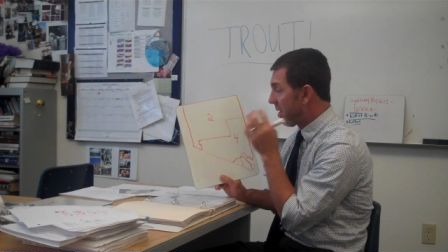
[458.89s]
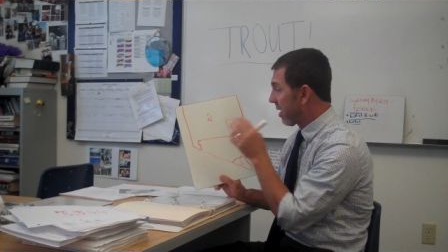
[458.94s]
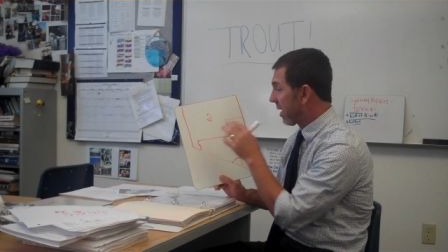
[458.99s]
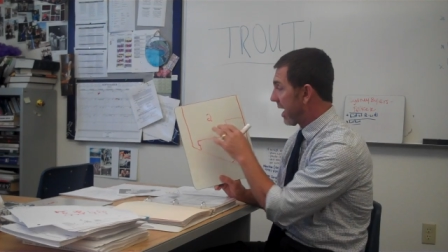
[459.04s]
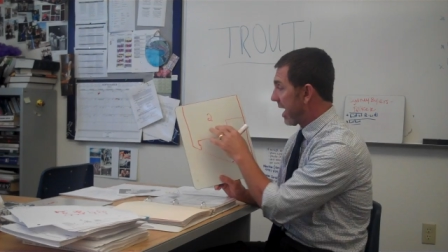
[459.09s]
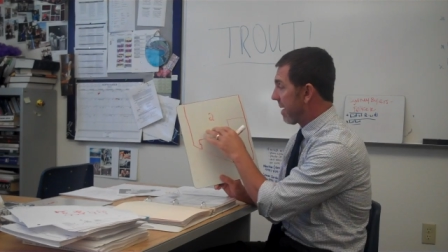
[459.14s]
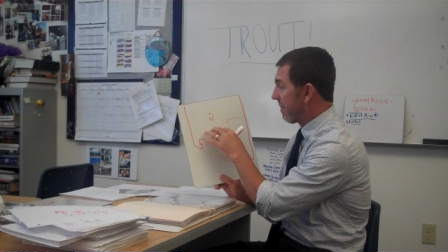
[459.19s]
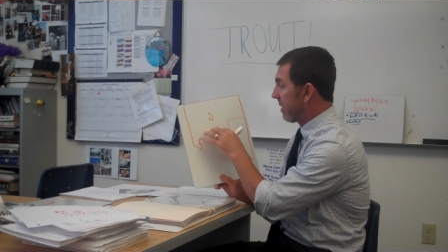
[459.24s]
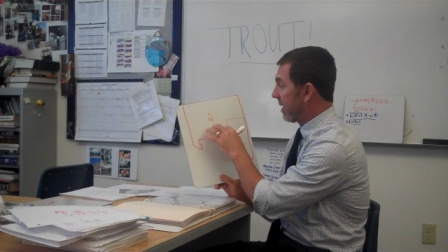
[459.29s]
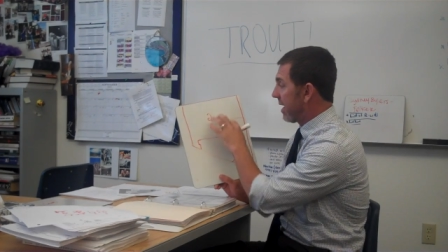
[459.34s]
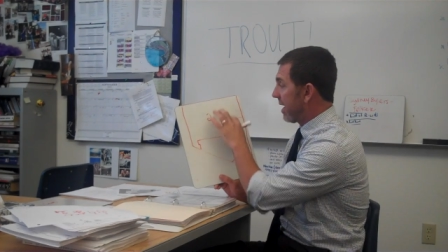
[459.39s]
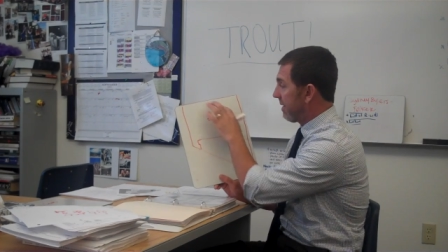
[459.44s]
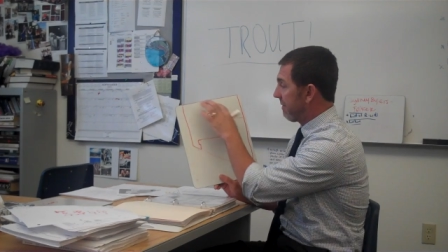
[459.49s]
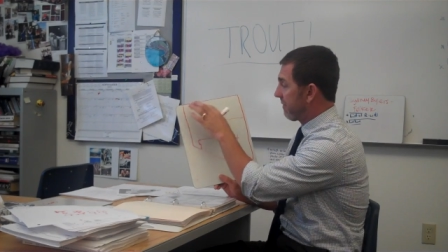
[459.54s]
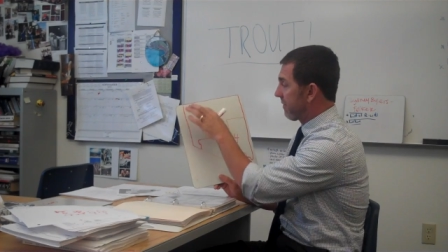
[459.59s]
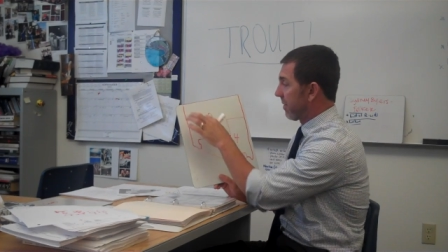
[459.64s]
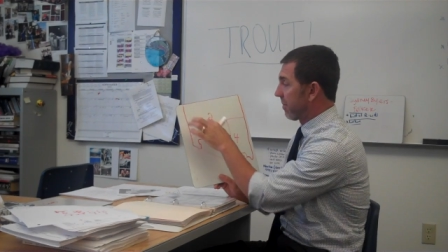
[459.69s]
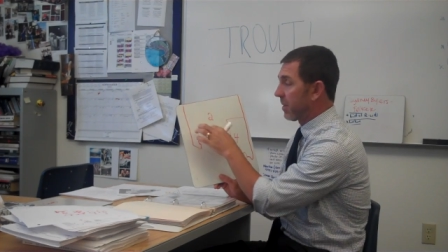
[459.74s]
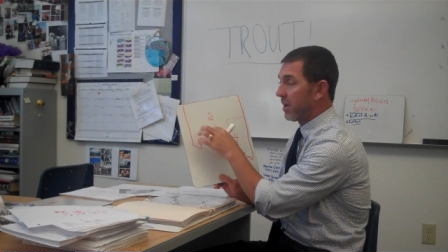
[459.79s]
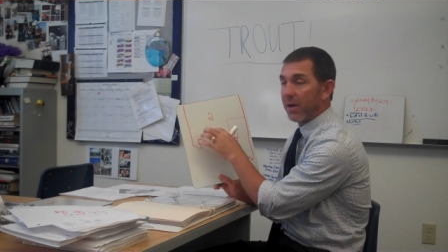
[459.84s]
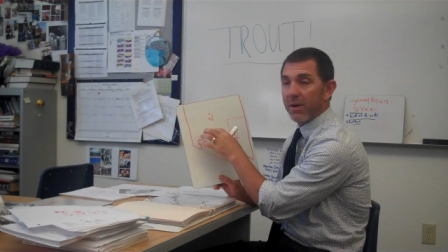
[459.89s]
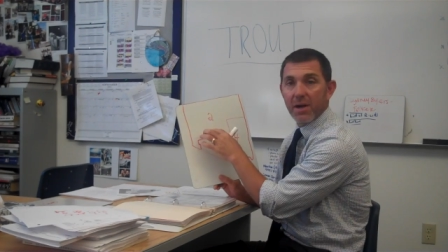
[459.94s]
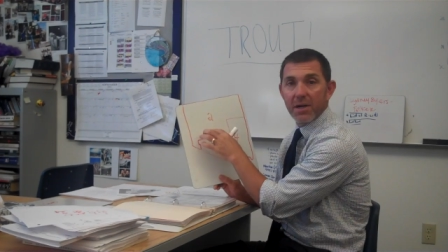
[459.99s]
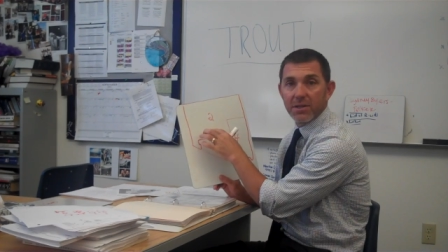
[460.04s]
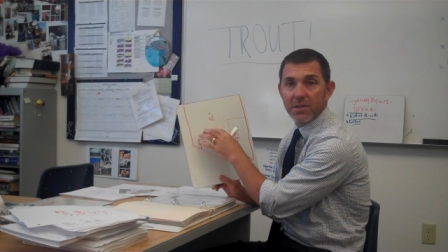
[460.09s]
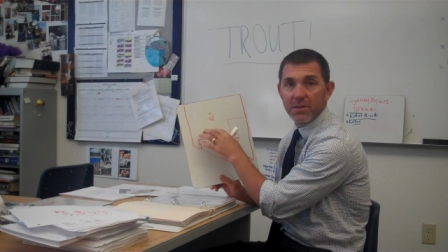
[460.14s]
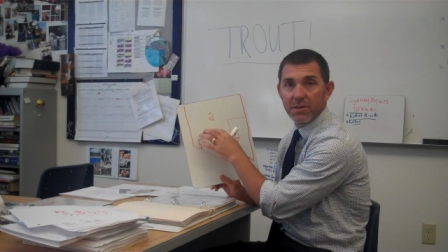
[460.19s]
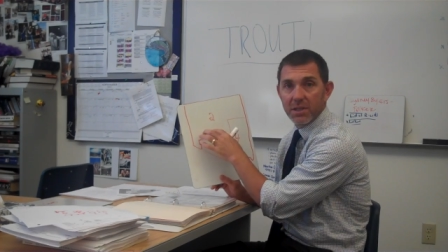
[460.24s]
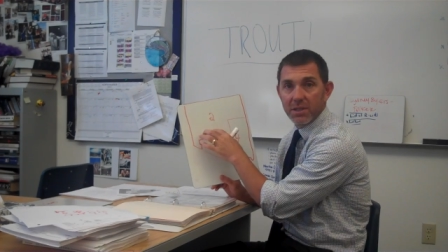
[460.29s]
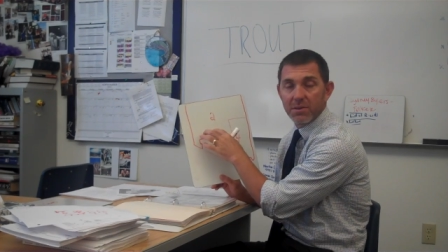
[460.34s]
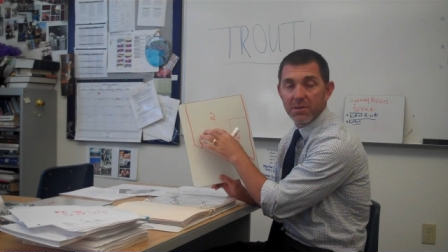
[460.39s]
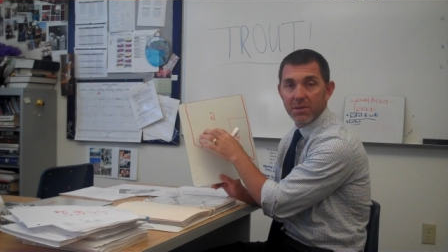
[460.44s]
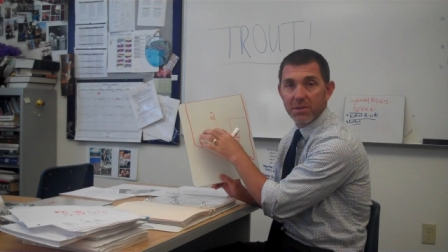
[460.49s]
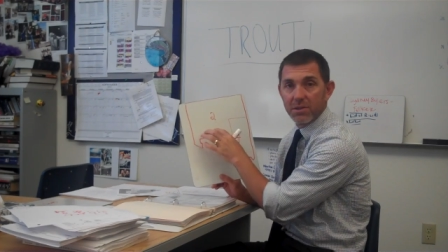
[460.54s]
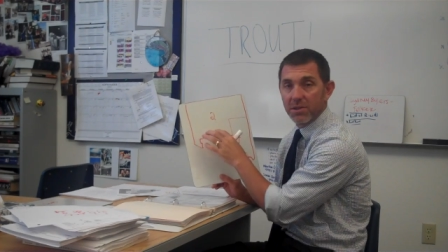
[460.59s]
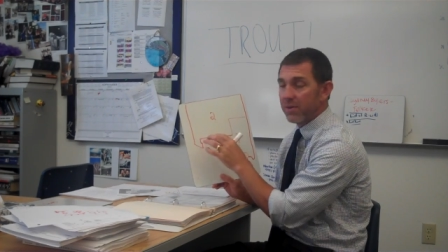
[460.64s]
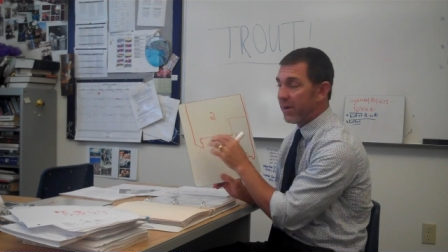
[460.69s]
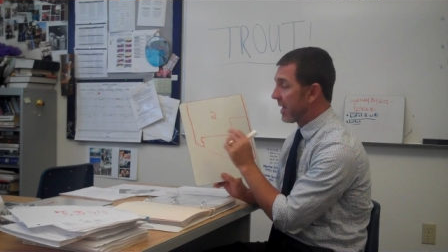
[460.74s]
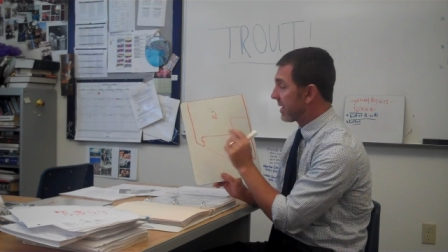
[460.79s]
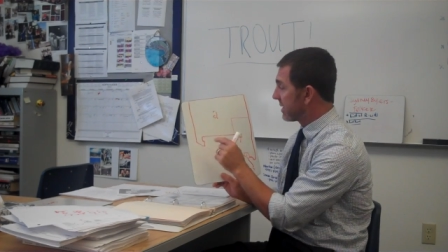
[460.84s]
Mark Amodei from Congressional District
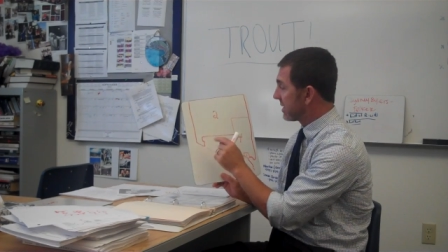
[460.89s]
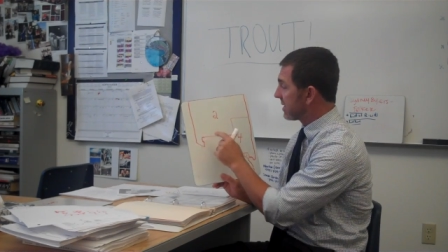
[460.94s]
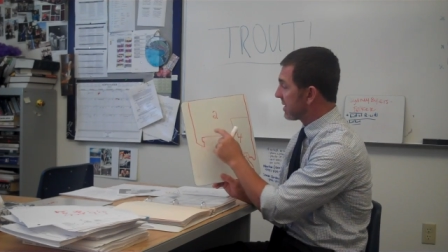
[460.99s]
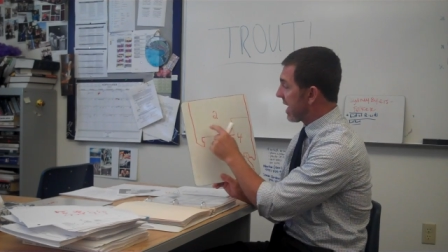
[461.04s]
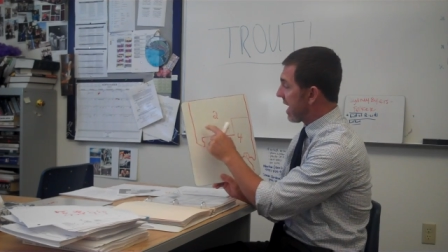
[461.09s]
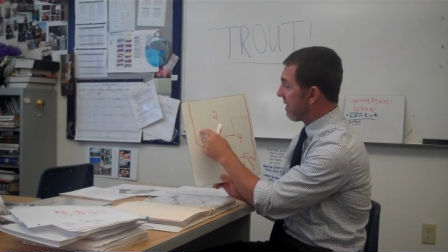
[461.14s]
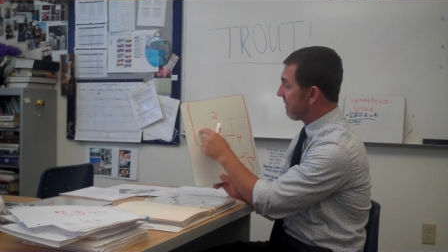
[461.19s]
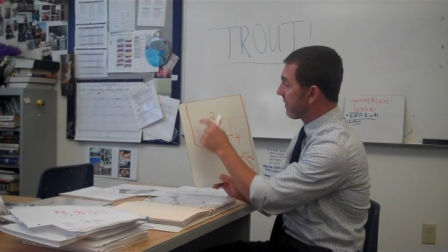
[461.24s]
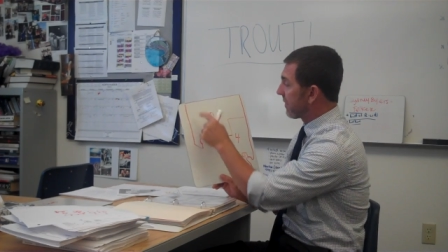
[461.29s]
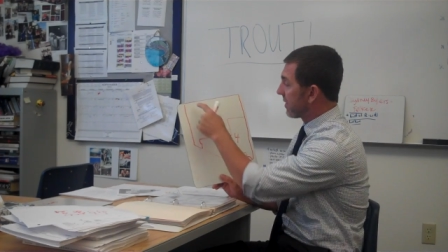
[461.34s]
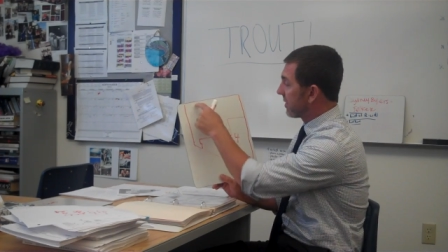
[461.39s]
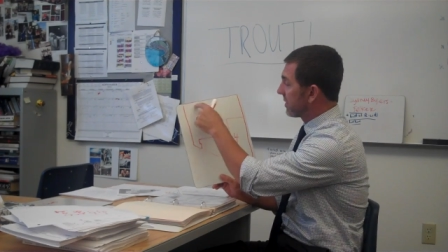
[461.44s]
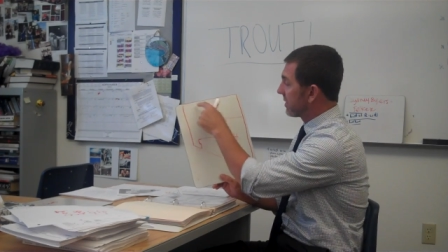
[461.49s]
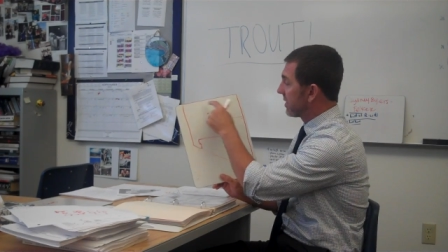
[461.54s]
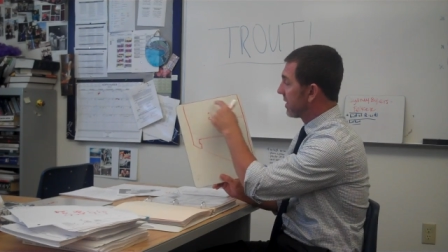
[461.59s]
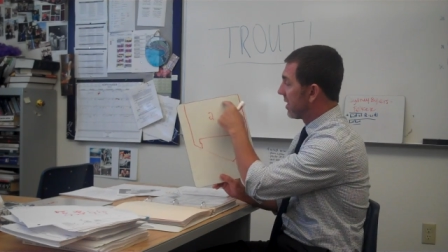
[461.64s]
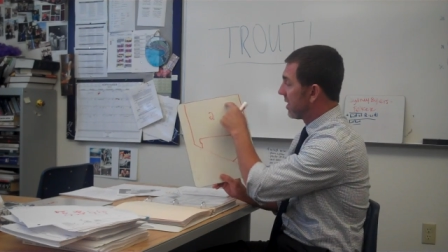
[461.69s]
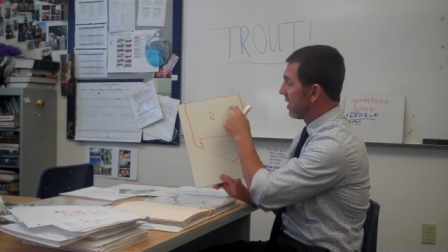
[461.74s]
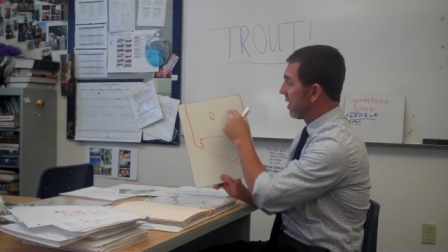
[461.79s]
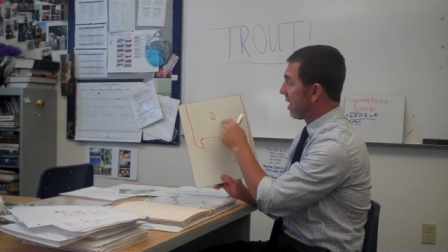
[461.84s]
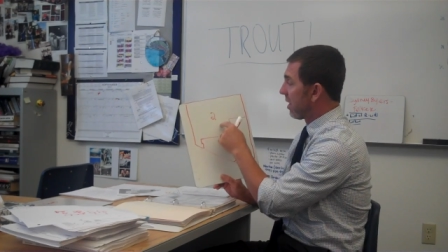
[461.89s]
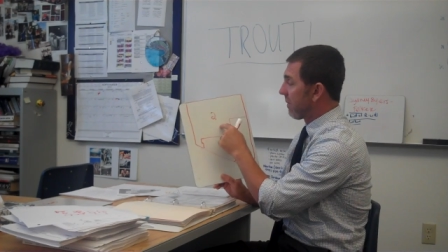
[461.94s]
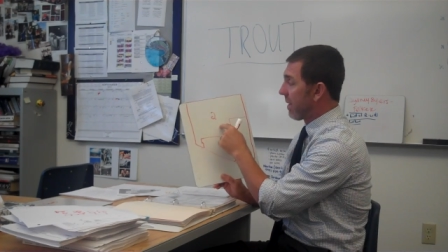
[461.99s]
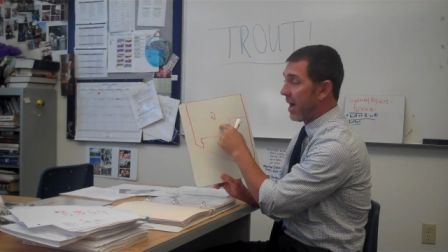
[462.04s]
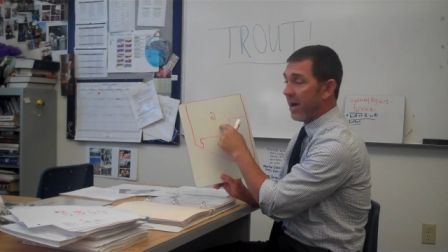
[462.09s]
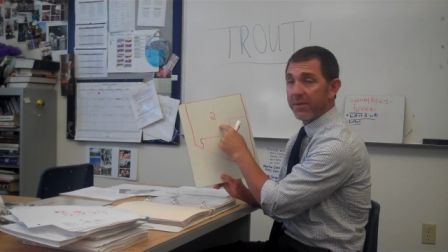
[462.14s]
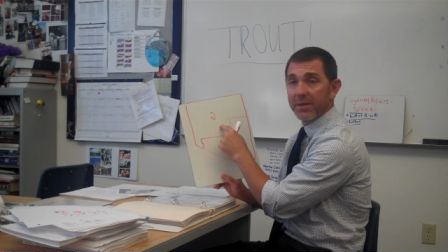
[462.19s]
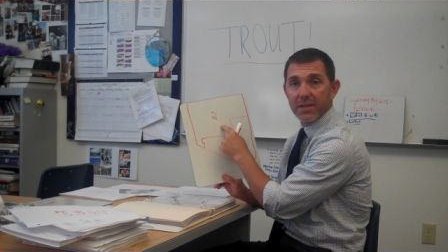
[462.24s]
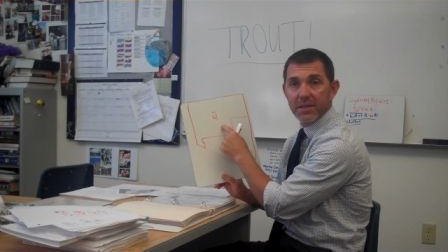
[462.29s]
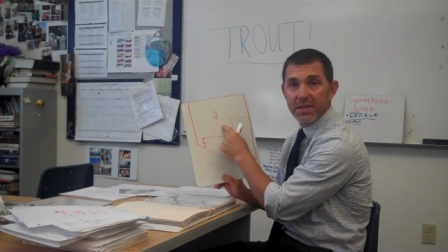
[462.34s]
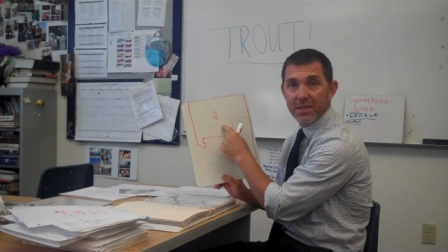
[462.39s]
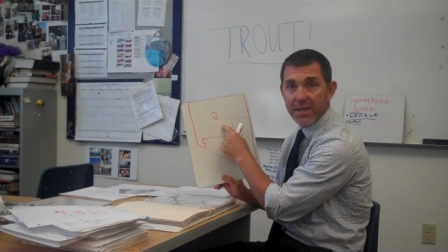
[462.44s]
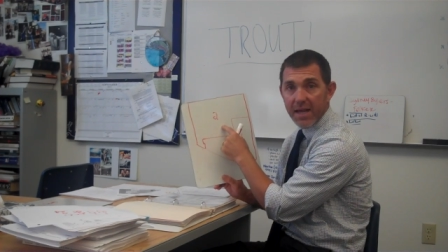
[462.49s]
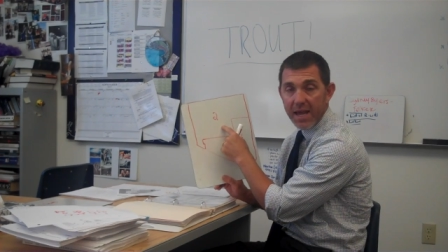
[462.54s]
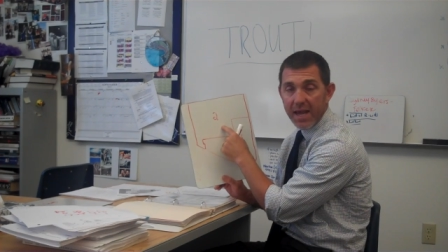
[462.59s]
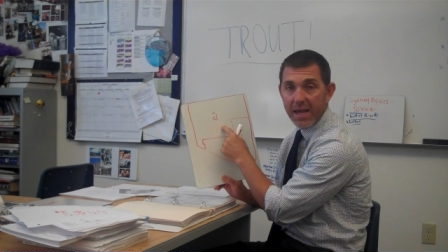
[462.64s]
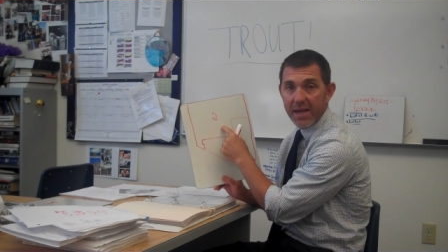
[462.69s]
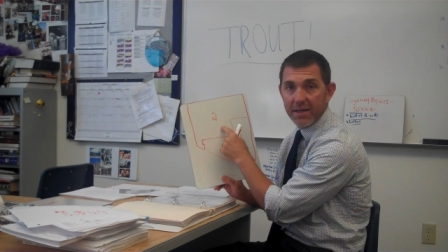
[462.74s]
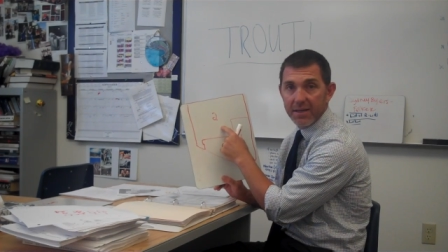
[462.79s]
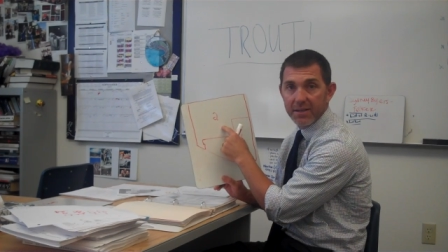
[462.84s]
2 has staffers around the
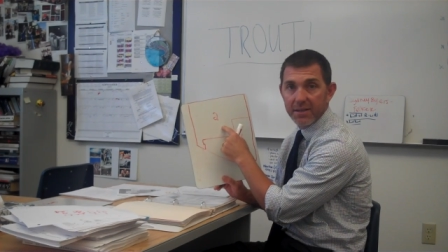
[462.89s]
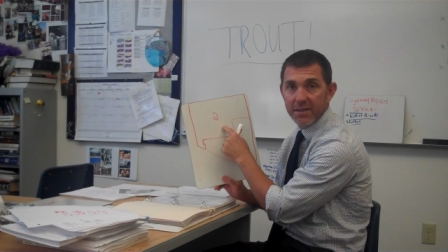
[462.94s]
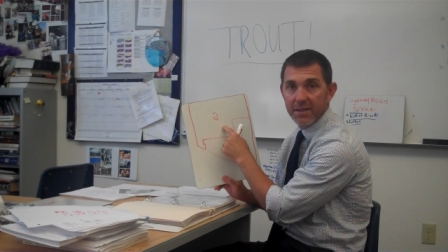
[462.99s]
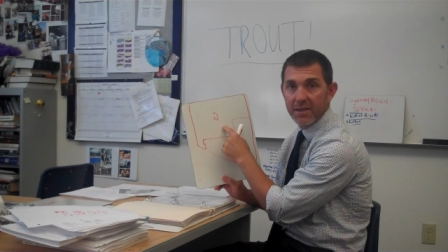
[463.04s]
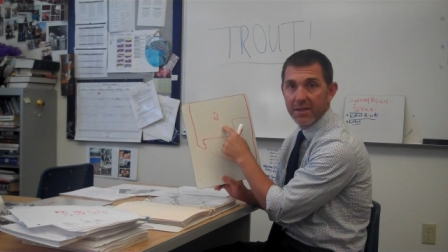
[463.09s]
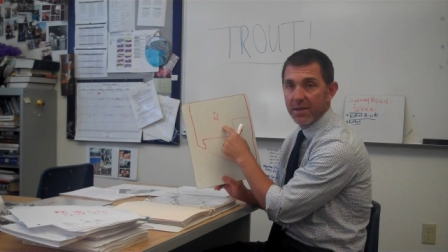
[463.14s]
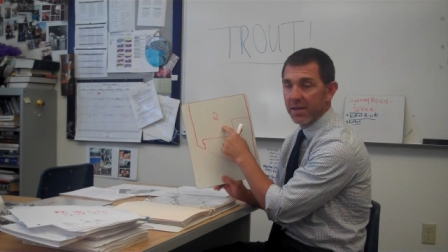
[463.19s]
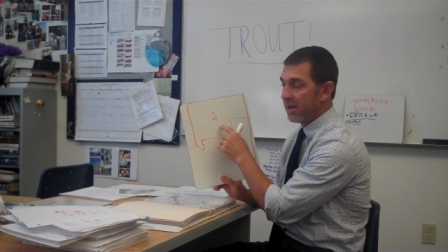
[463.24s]
state